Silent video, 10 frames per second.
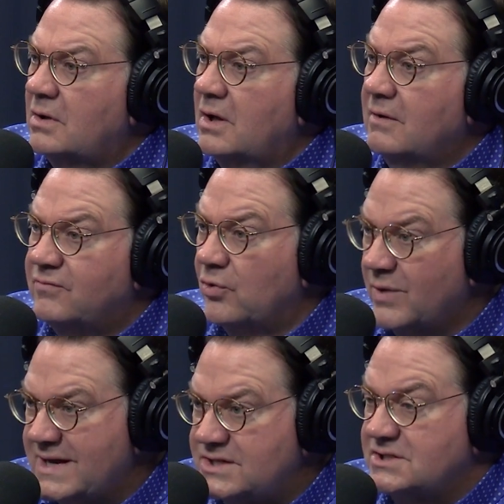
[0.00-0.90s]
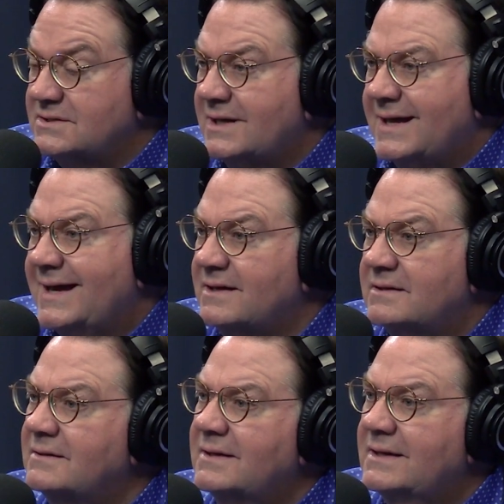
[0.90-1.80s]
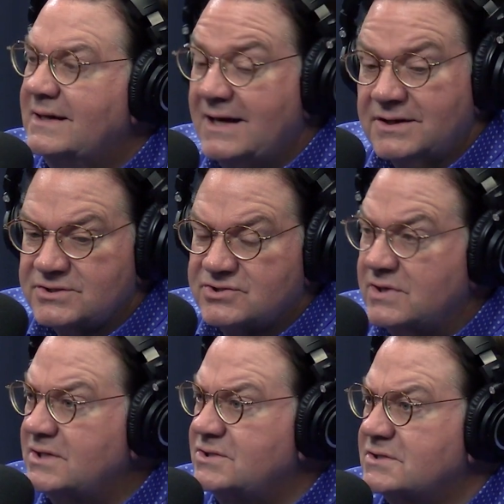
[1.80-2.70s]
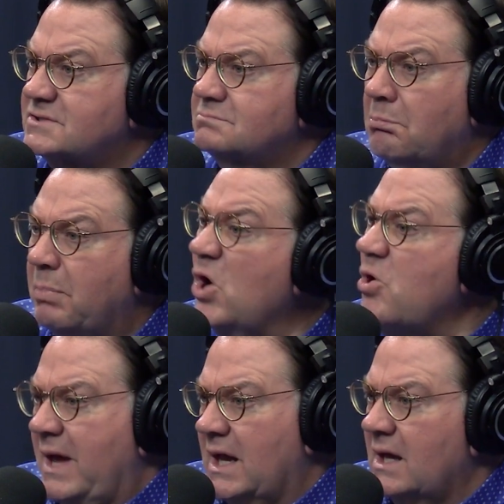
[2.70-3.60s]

of the region that had industry just booming.